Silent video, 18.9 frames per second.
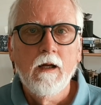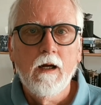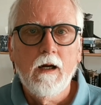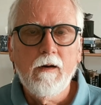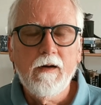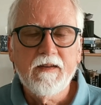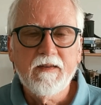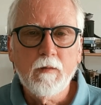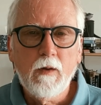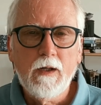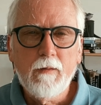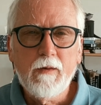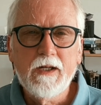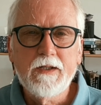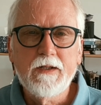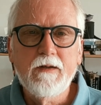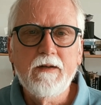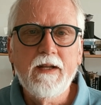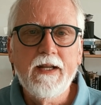All right, so what I want to
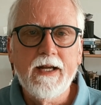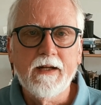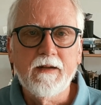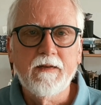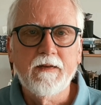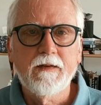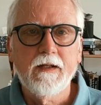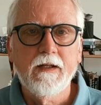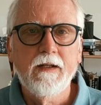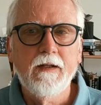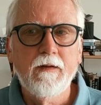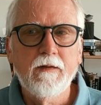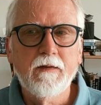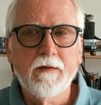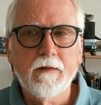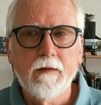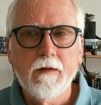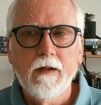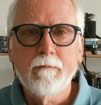do next
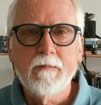is